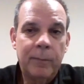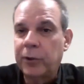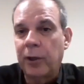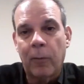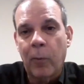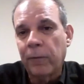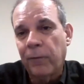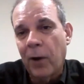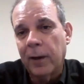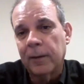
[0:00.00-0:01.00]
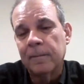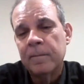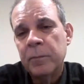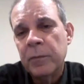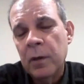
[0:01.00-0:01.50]
They're both fine.
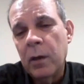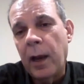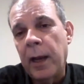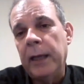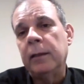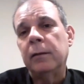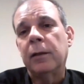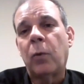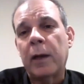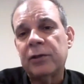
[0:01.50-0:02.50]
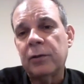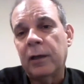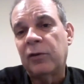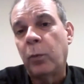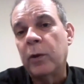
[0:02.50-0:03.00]
And the
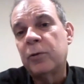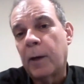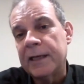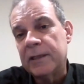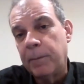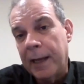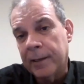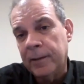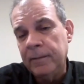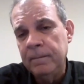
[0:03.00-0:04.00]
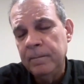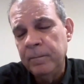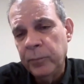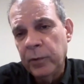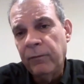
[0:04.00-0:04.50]
question is, which one is better
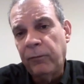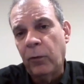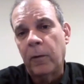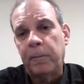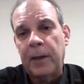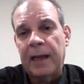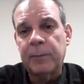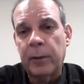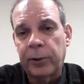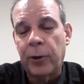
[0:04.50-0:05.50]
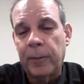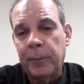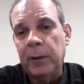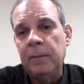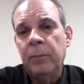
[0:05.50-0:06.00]
for plasma
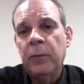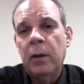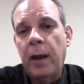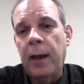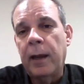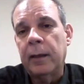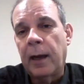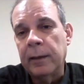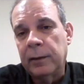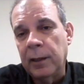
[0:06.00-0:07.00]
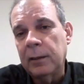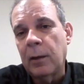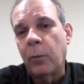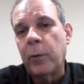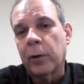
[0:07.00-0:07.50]
therapy? And I think
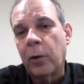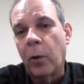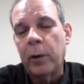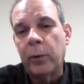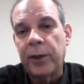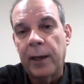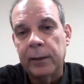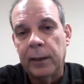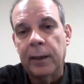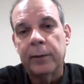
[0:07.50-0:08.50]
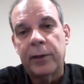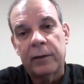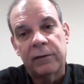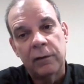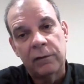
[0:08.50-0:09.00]
that we are going with the idea
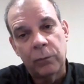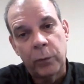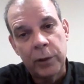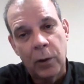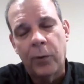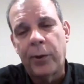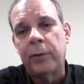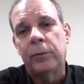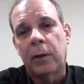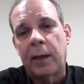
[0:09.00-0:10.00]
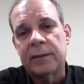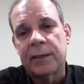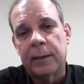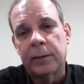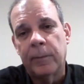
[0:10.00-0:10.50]
that since we know that
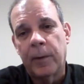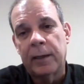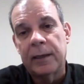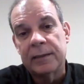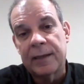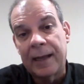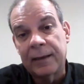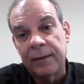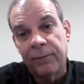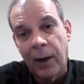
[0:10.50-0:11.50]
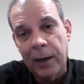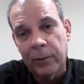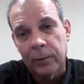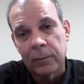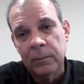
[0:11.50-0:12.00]
neutralizing antibody is an
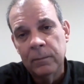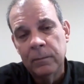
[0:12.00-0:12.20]
antiviral,